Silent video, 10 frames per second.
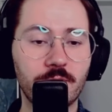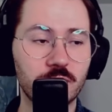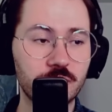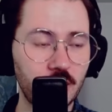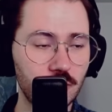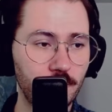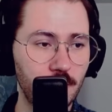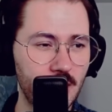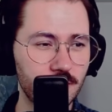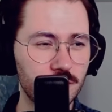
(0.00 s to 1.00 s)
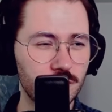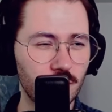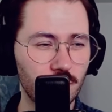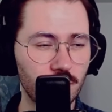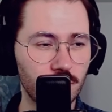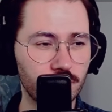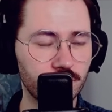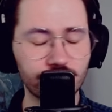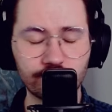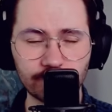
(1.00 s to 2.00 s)
try to plan so you
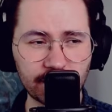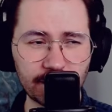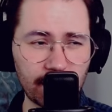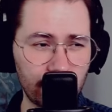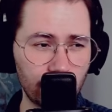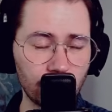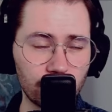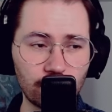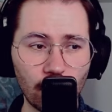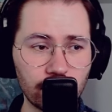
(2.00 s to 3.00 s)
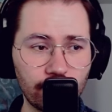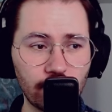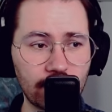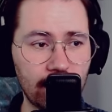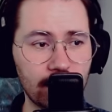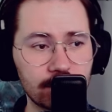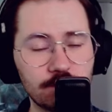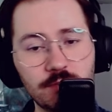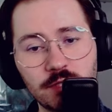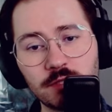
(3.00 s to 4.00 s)
can use most of your cards,
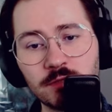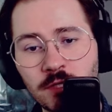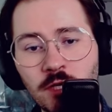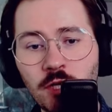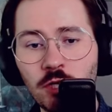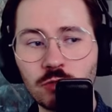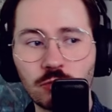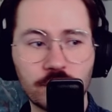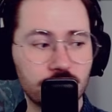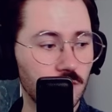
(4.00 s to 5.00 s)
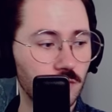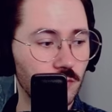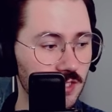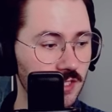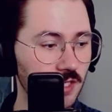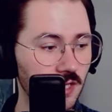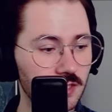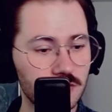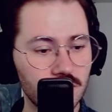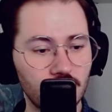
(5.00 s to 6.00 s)
be it to cast more water
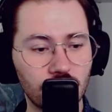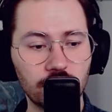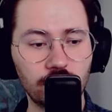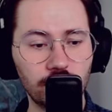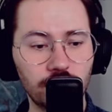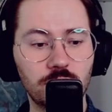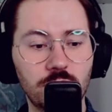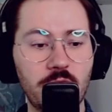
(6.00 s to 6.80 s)
skins or to